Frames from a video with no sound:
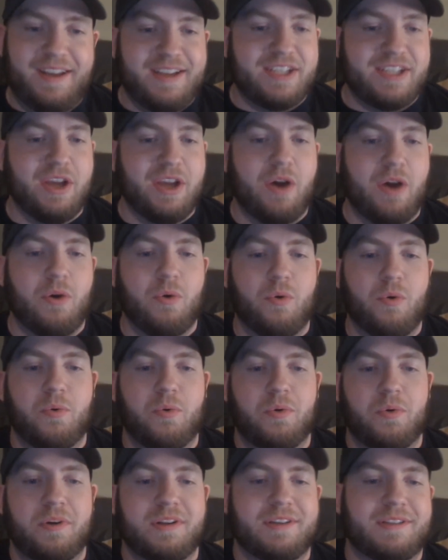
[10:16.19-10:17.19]

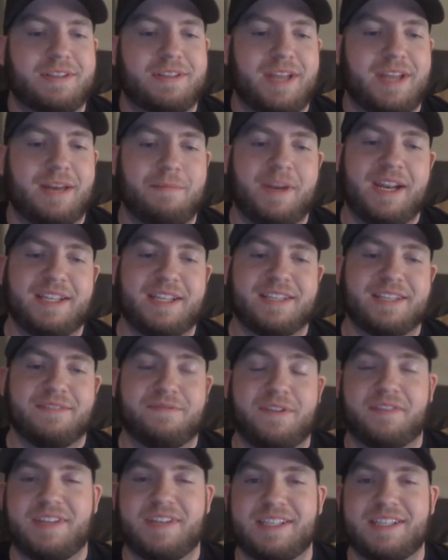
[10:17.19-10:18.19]
So 10 minutes and
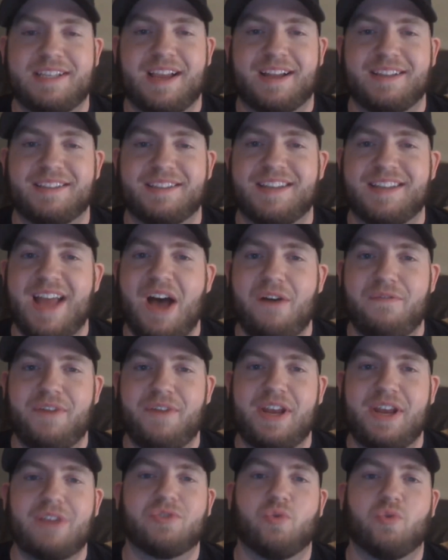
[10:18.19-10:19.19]
50 seconds now.
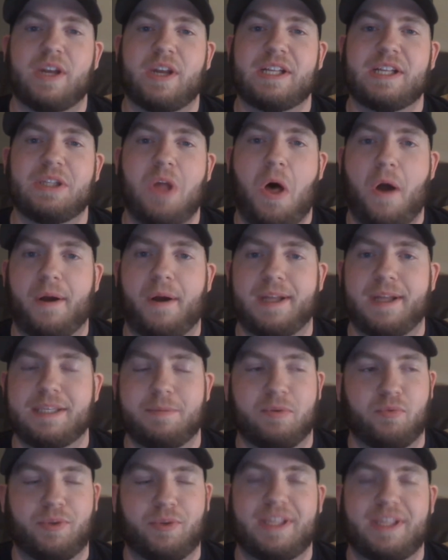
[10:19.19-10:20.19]
Video's running long. It's
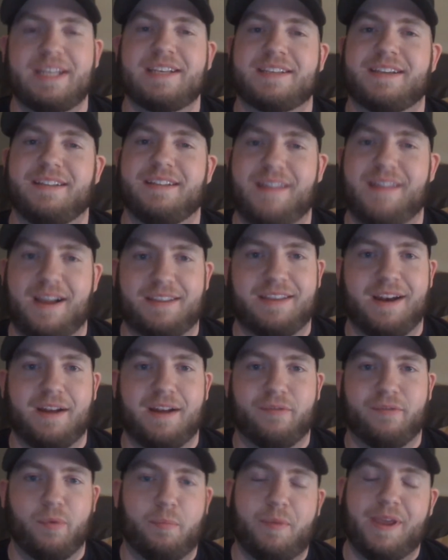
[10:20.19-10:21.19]
been really disconnected.
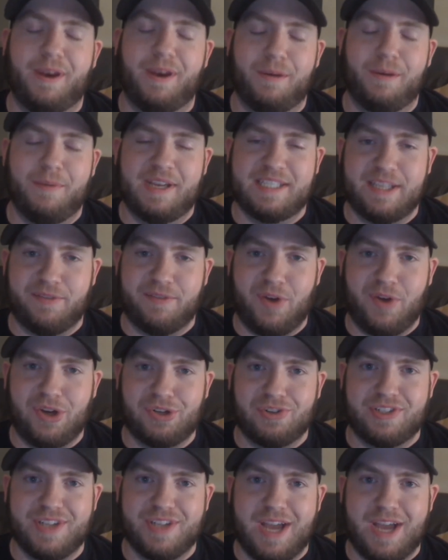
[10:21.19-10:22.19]
I've repeated myself
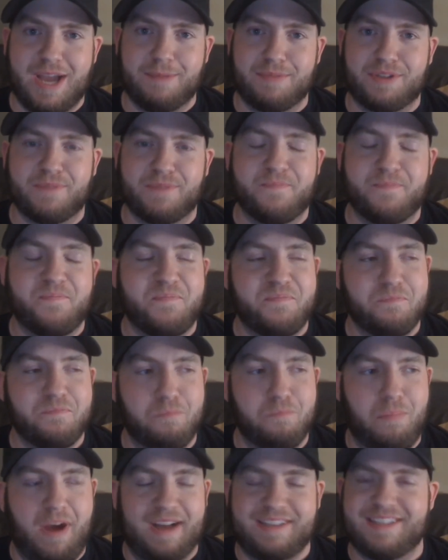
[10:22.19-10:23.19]
100 times,
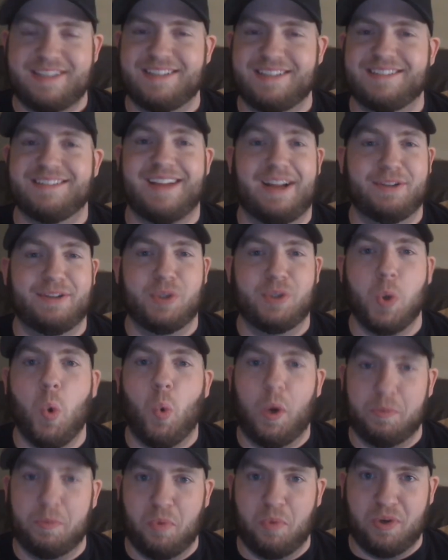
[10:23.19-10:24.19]
but I'll do it
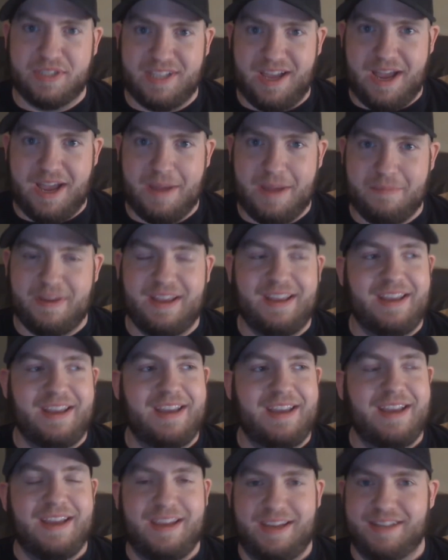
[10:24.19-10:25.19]
one more time.
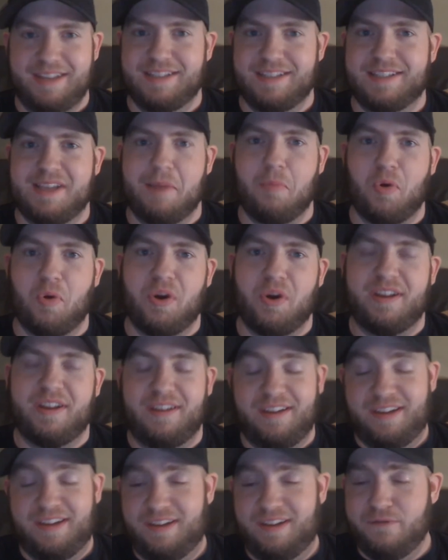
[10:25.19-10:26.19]
In summary,
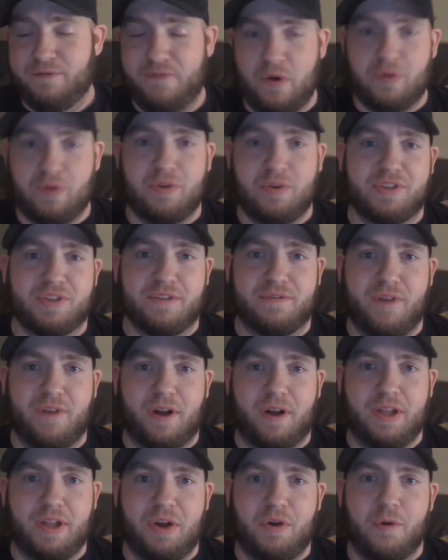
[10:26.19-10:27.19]
photos to
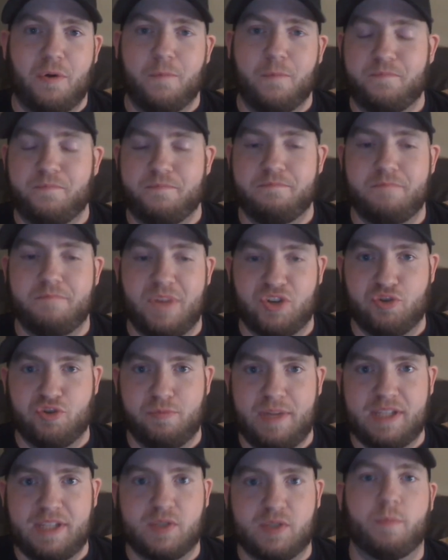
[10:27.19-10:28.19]
follow,
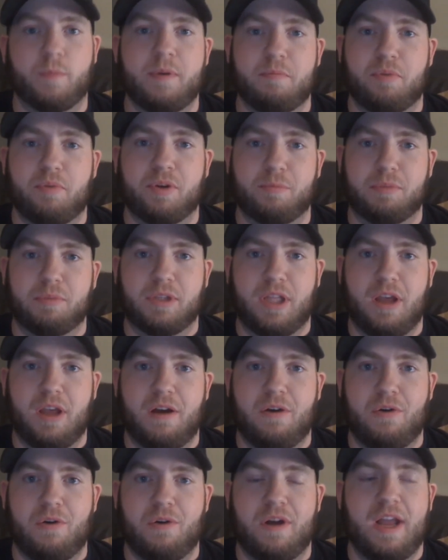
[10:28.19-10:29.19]
measurements will be put
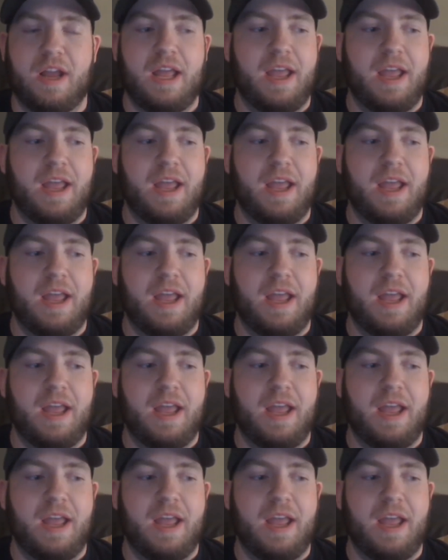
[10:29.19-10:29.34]
below.